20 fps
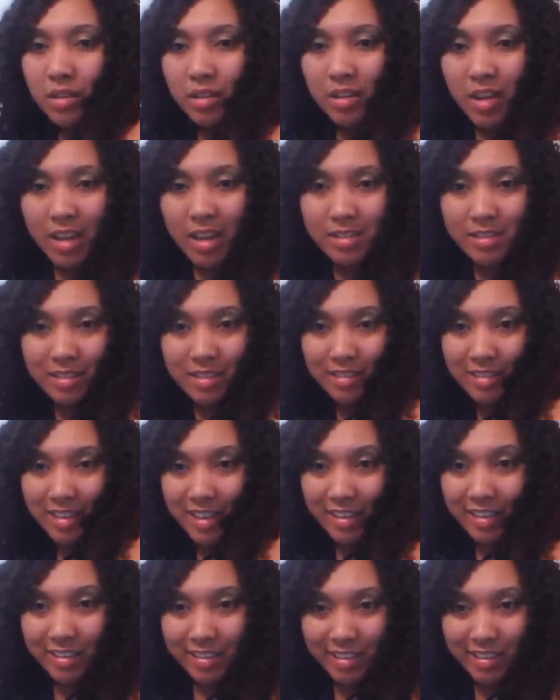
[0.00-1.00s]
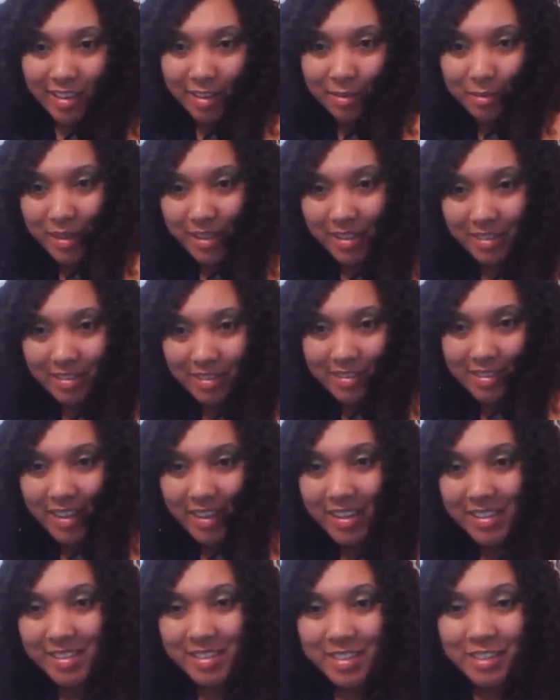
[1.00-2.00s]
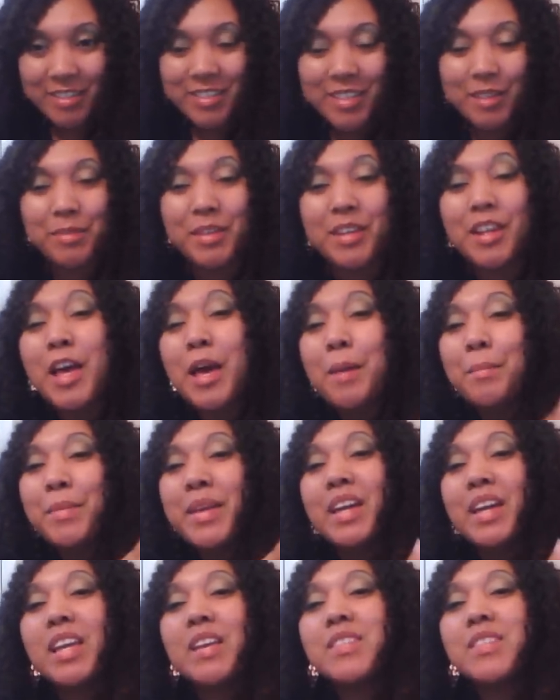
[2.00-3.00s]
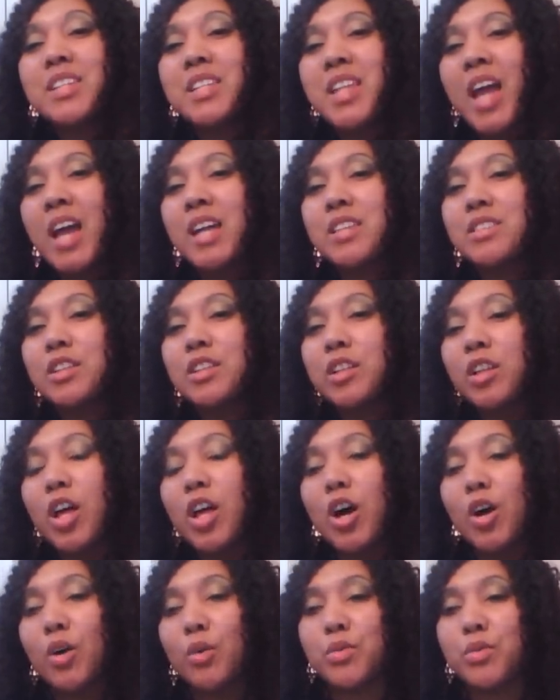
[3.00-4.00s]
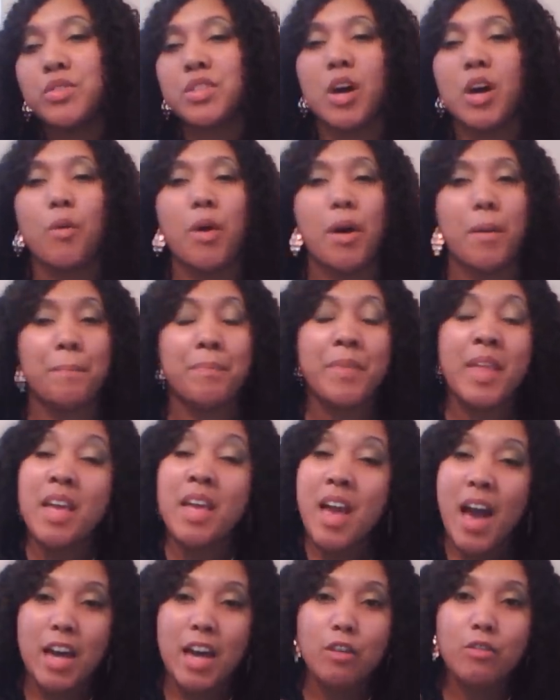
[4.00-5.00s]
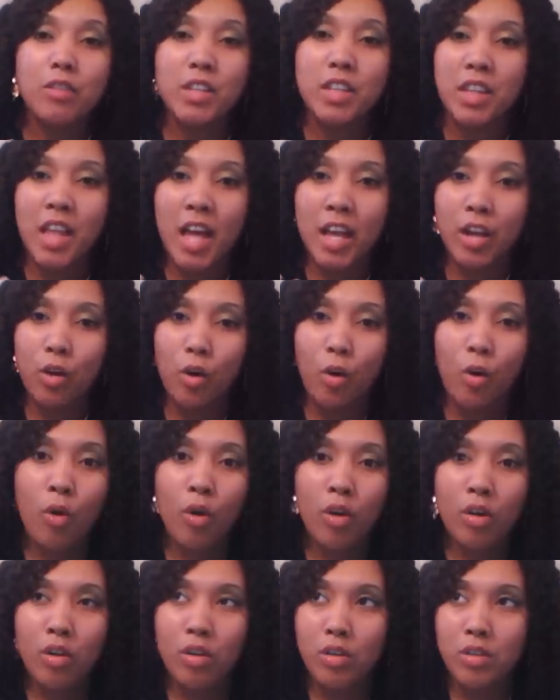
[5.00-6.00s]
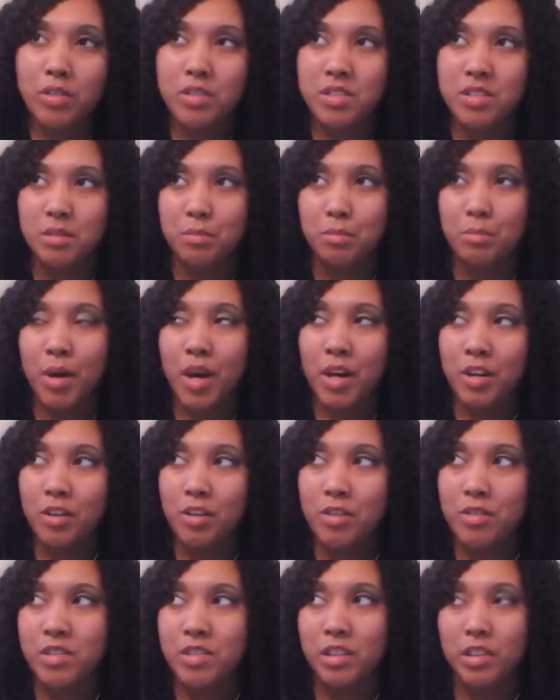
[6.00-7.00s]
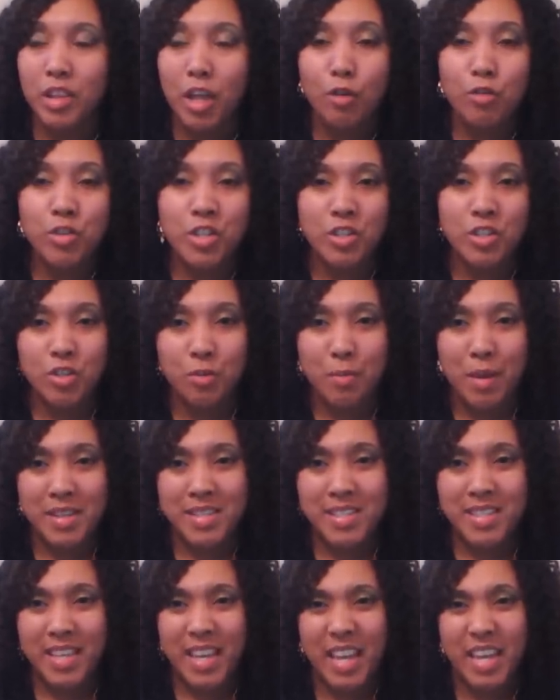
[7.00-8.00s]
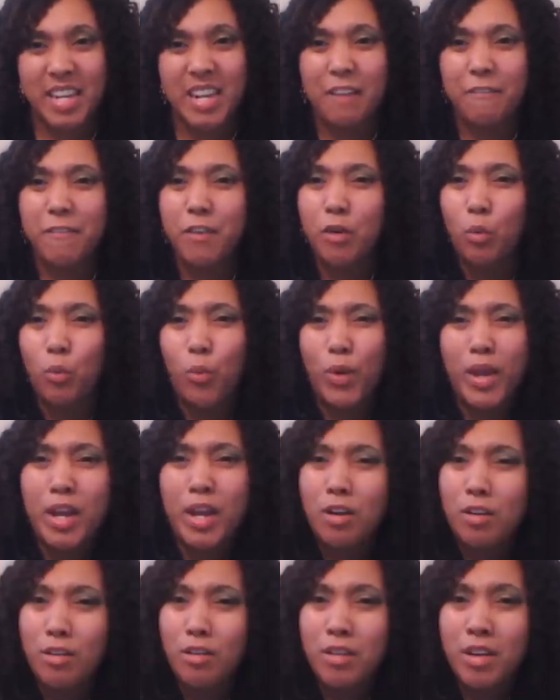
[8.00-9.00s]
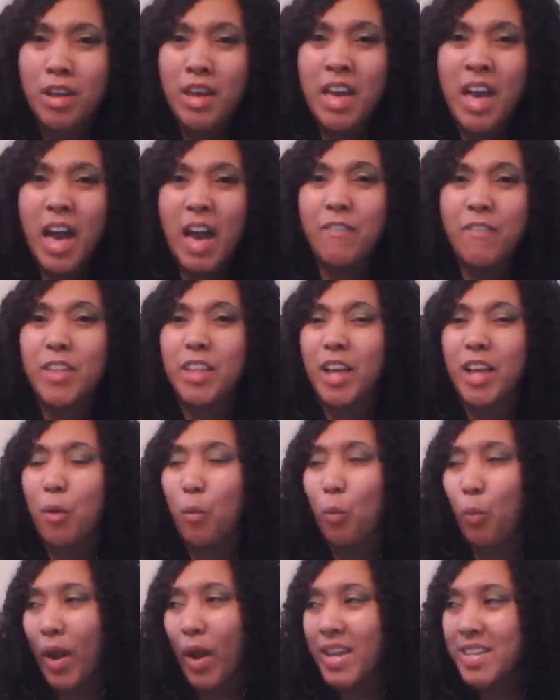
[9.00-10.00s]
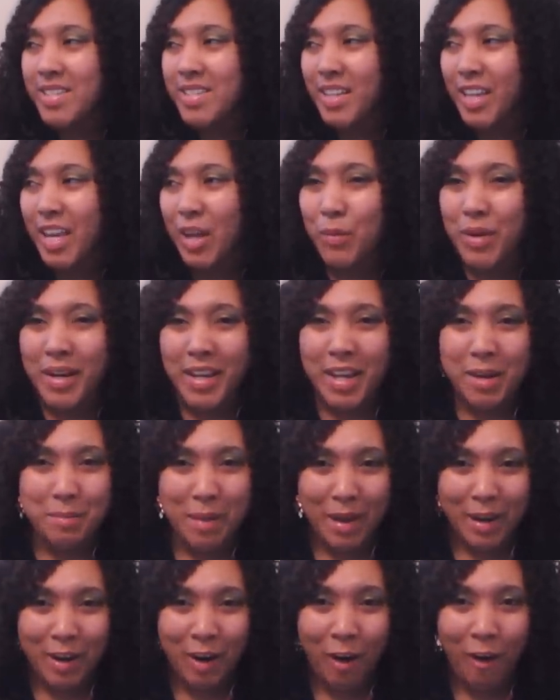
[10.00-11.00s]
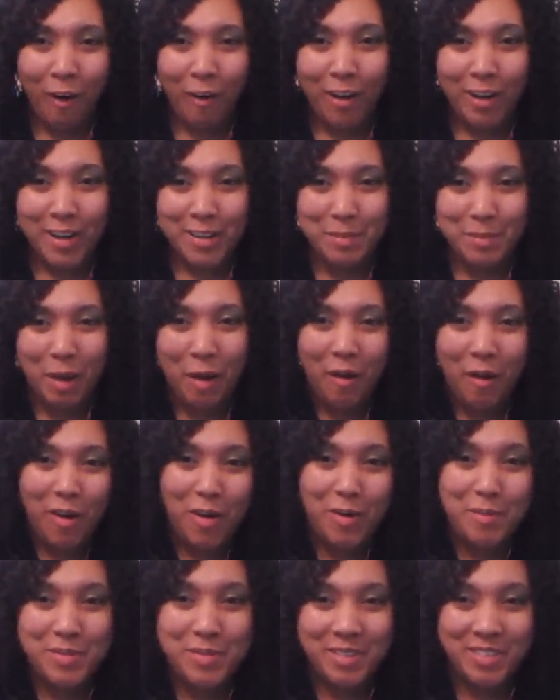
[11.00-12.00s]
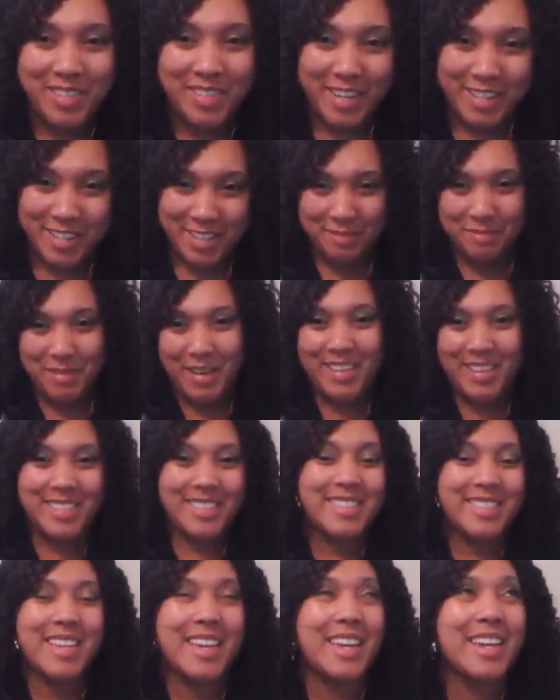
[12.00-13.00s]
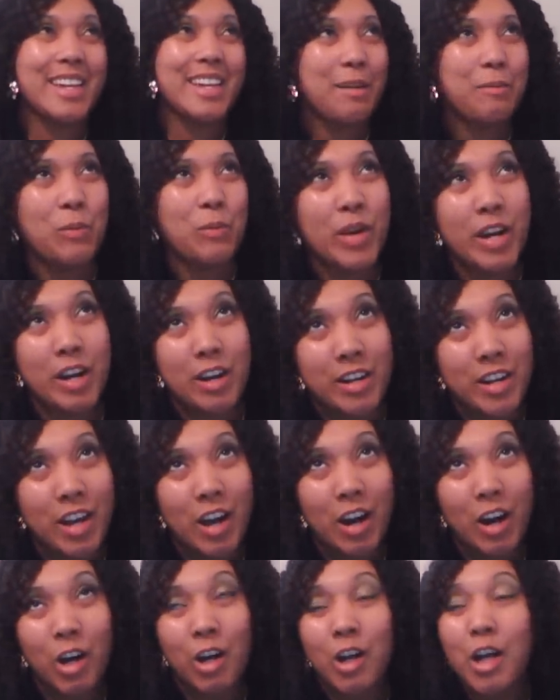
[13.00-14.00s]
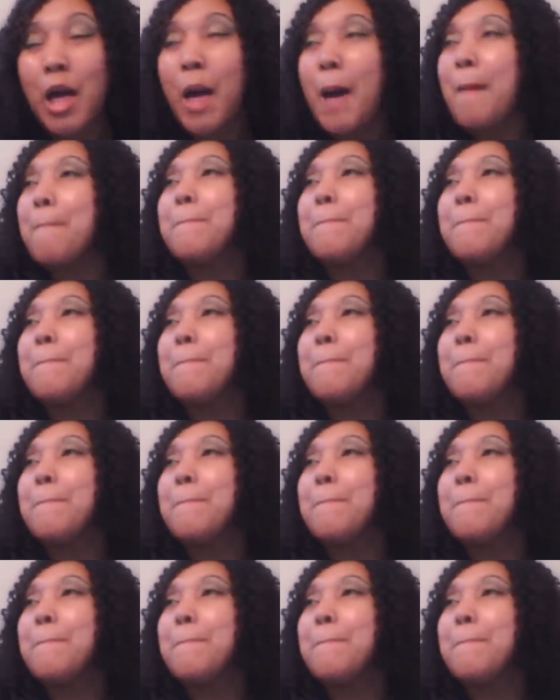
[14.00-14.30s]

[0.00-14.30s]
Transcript: A nice, I look like I'm like dancing or something. But yeah, it gives a nice glow. So um, I don't really like oils and butters and lotions on my skin. I feel weird. I feel like I'm wasting it when I get in my car because my arms are touching my seat. I'm weird, y'all.